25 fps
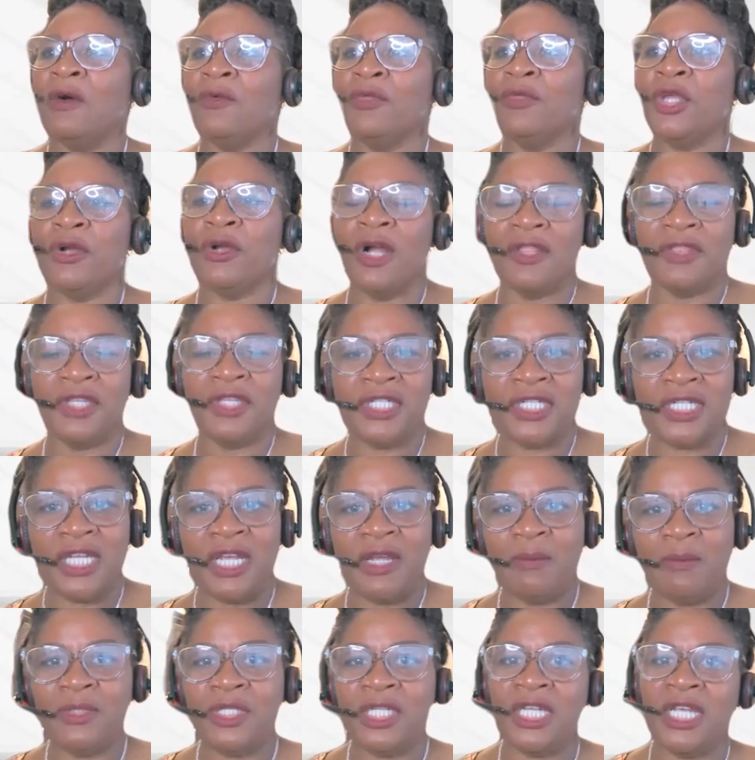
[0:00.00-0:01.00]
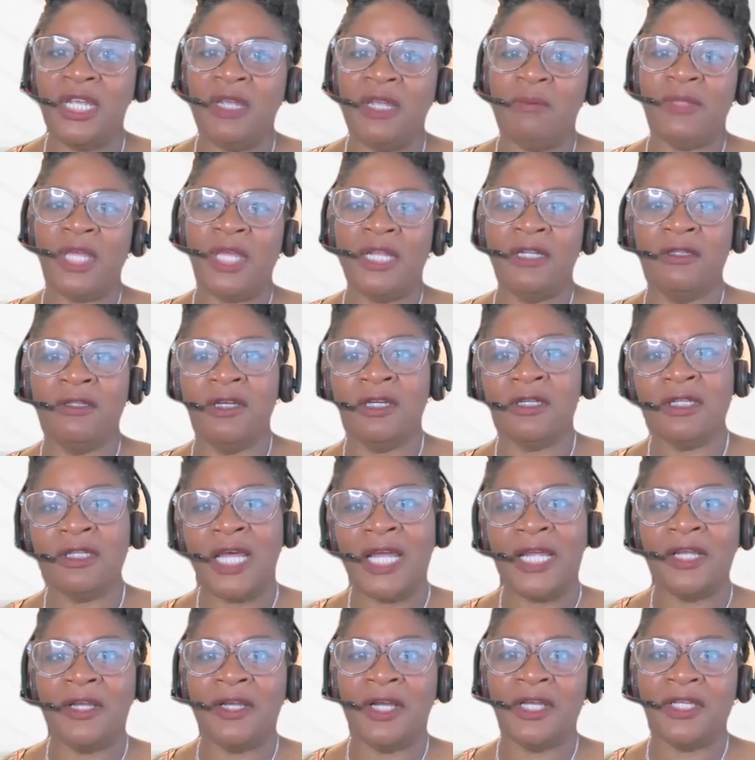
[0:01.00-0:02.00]
They're on the same team. They look
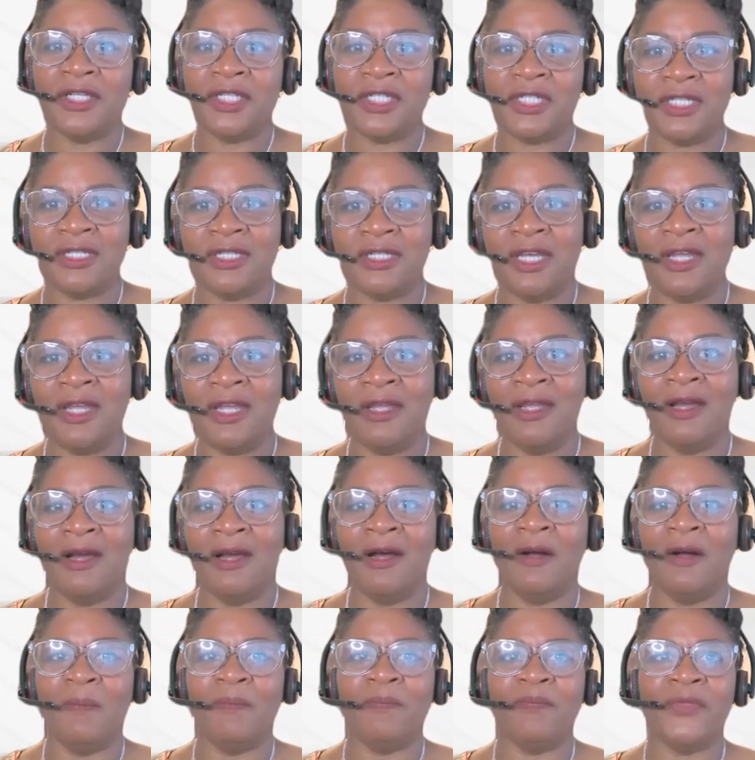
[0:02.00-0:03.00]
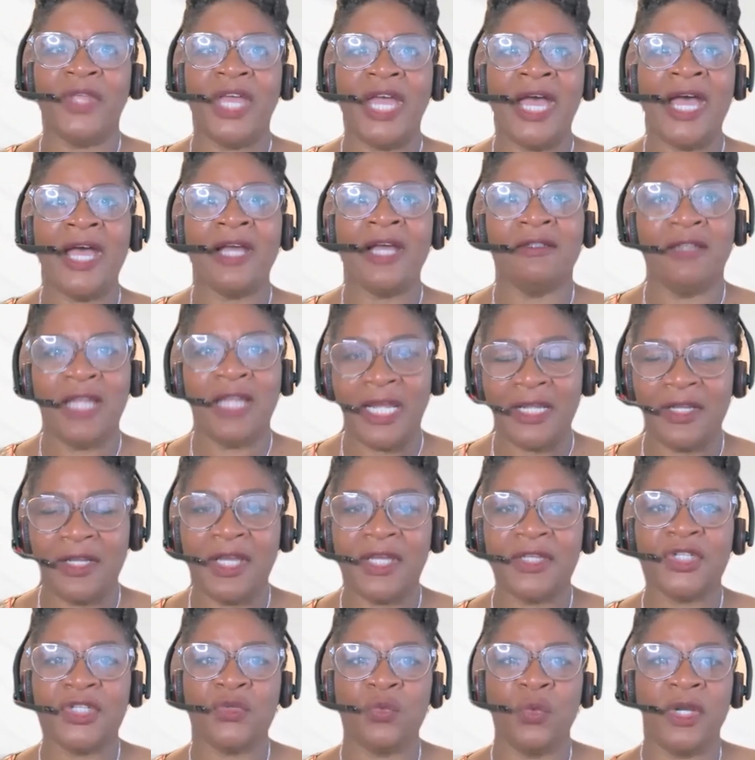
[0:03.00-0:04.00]
like us. They act like
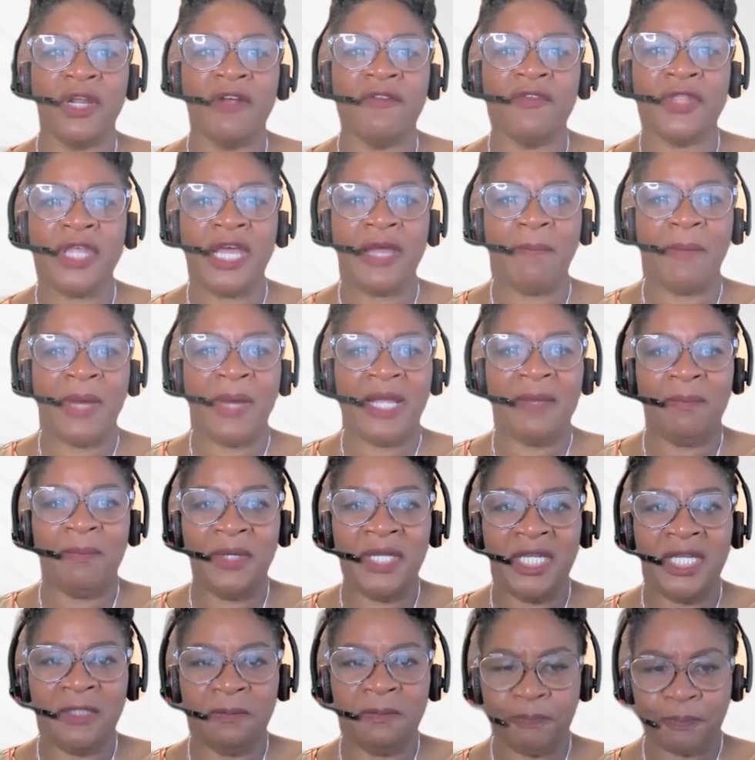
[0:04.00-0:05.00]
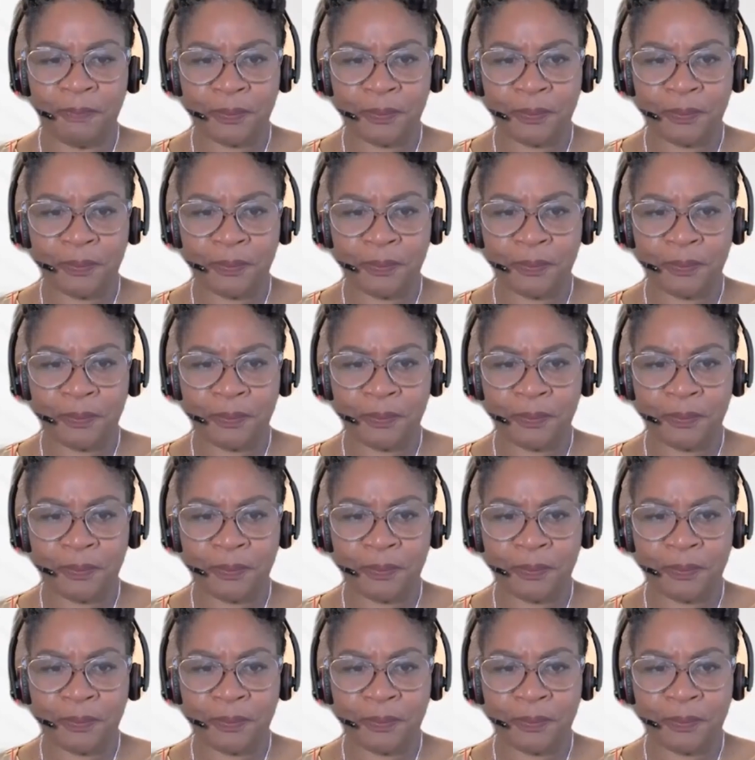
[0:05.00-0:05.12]
us, whatever that might be.